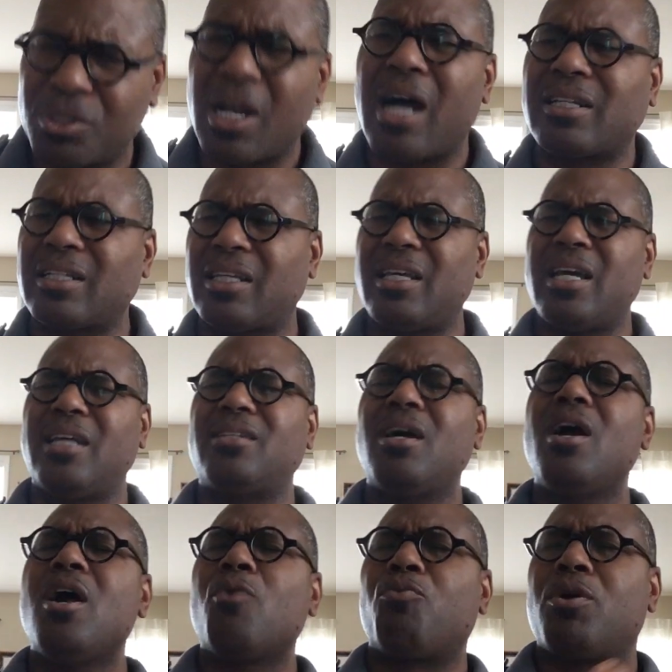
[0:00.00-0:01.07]
God,
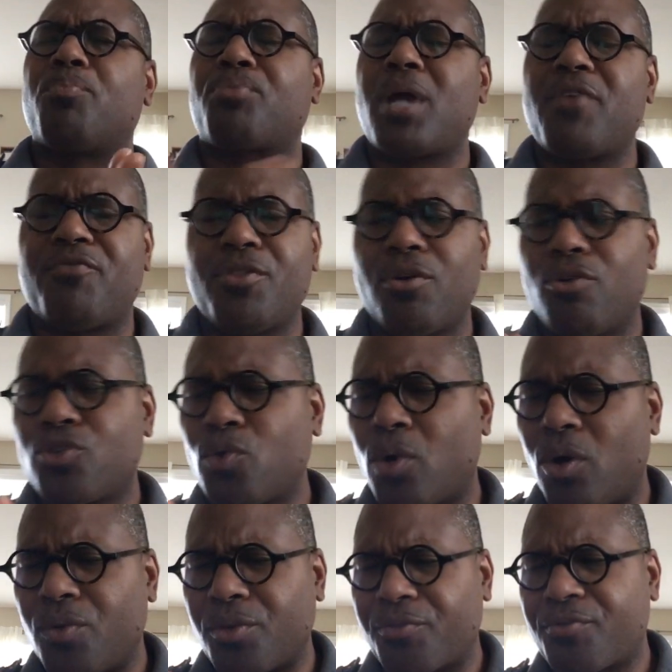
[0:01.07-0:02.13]
again, we pray for those who
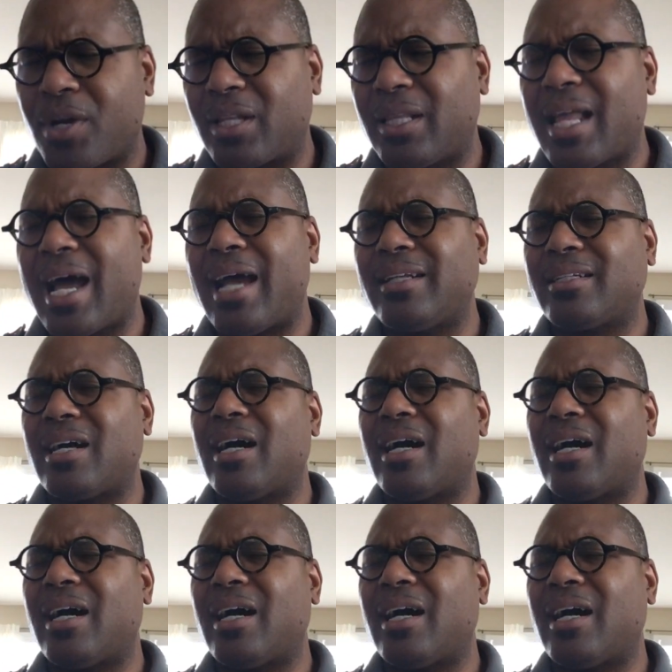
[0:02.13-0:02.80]
are on the front line,